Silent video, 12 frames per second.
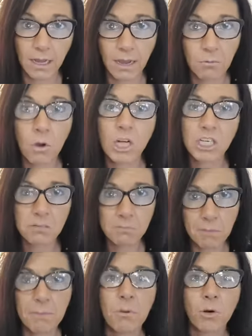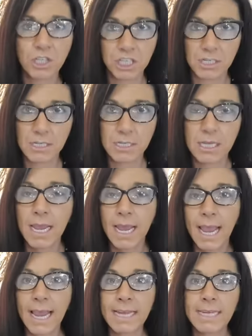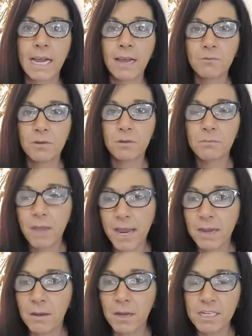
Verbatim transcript: I watched my portions and I would make,